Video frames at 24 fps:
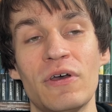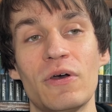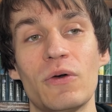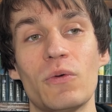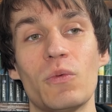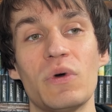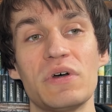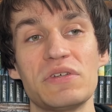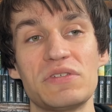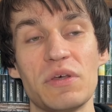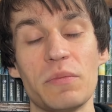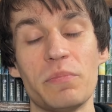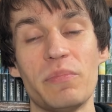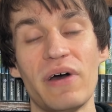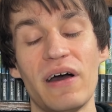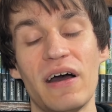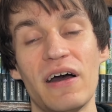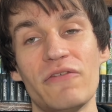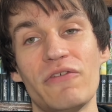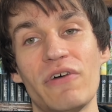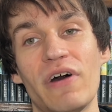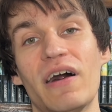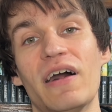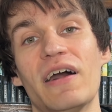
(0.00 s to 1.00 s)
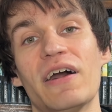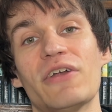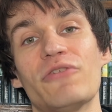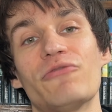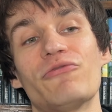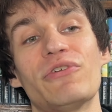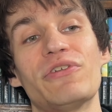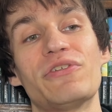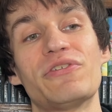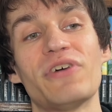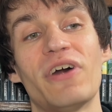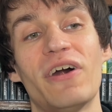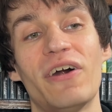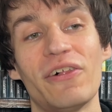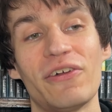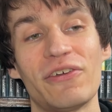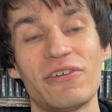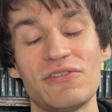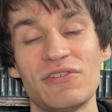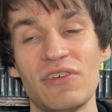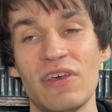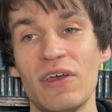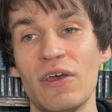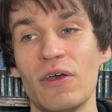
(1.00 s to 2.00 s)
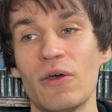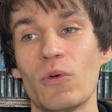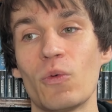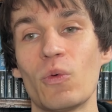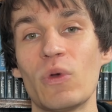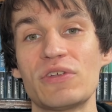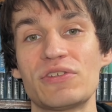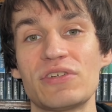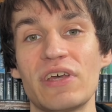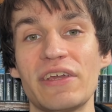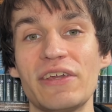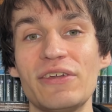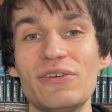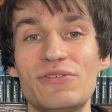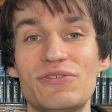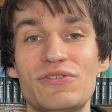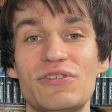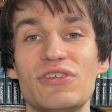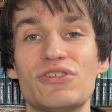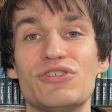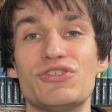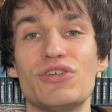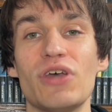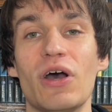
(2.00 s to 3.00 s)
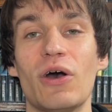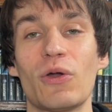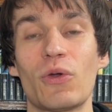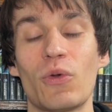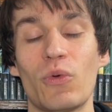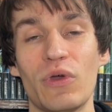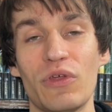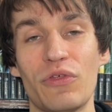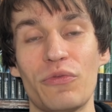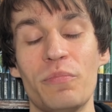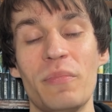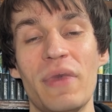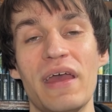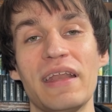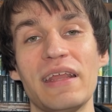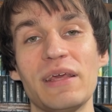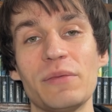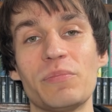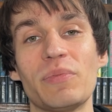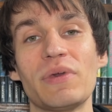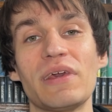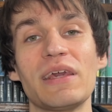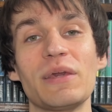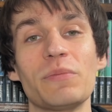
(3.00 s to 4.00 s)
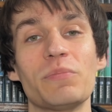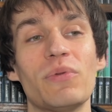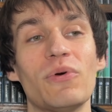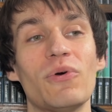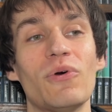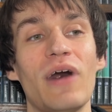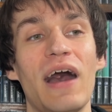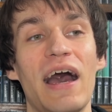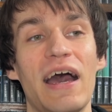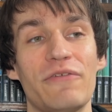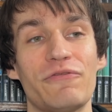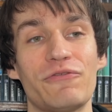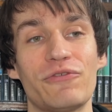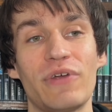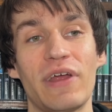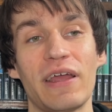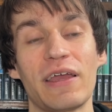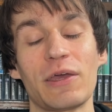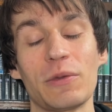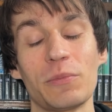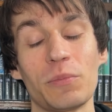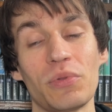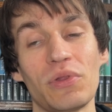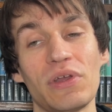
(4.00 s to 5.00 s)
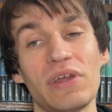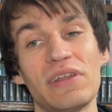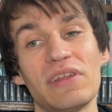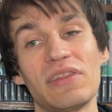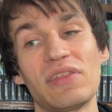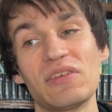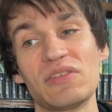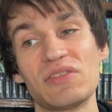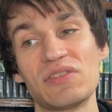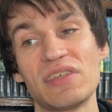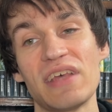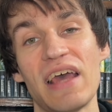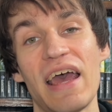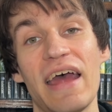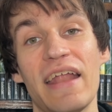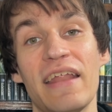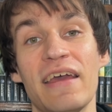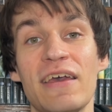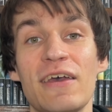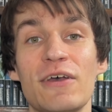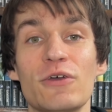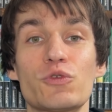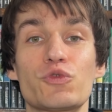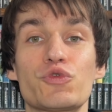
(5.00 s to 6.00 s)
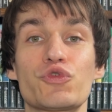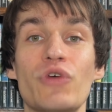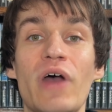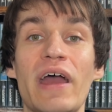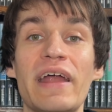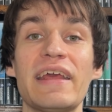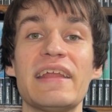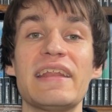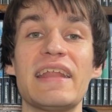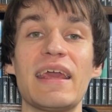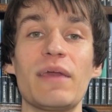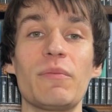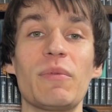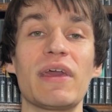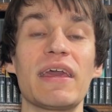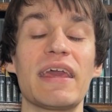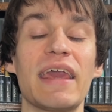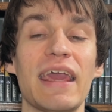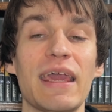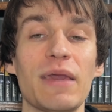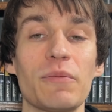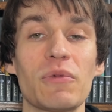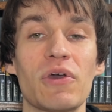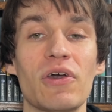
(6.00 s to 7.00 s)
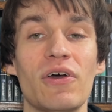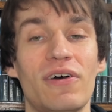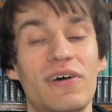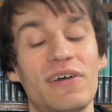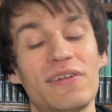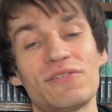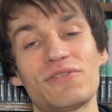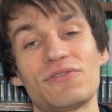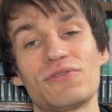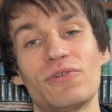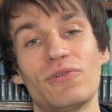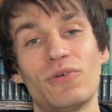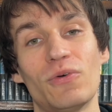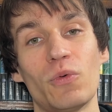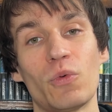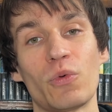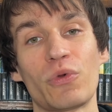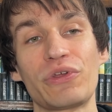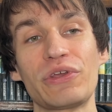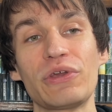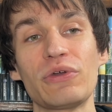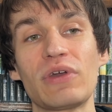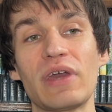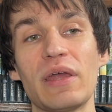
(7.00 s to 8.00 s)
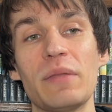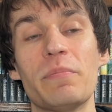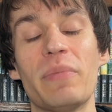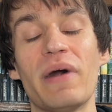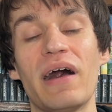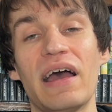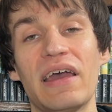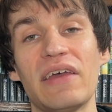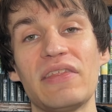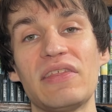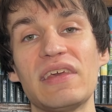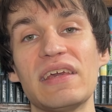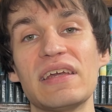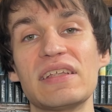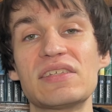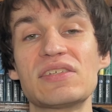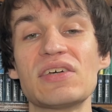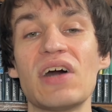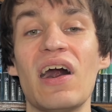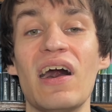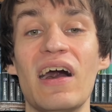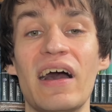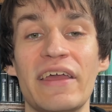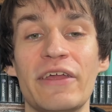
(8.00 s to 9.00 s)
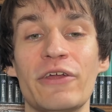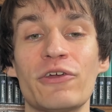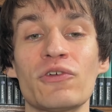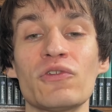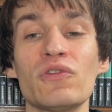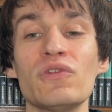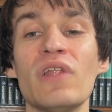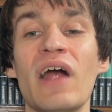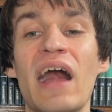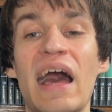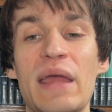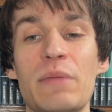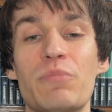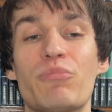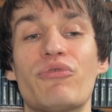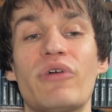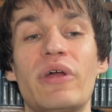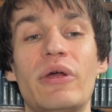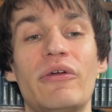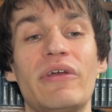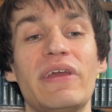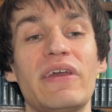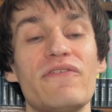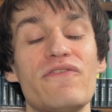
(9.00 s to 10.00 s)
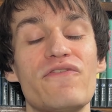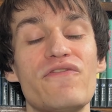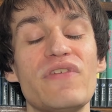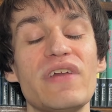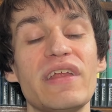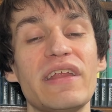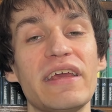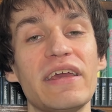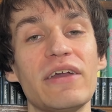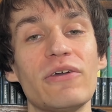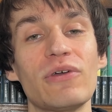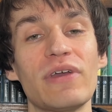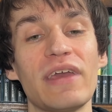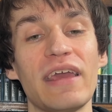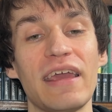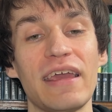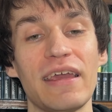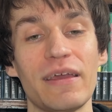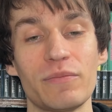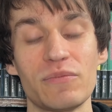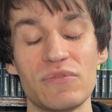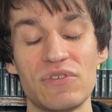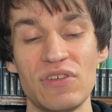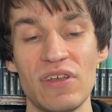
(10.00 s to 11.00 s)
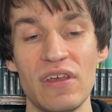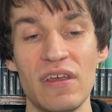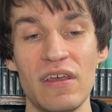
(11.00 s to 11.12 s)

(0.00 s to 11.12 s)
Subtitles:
was above $100, which I used to joke with many people after I completed the set. Try to name a game console where you can buy the entire library of video games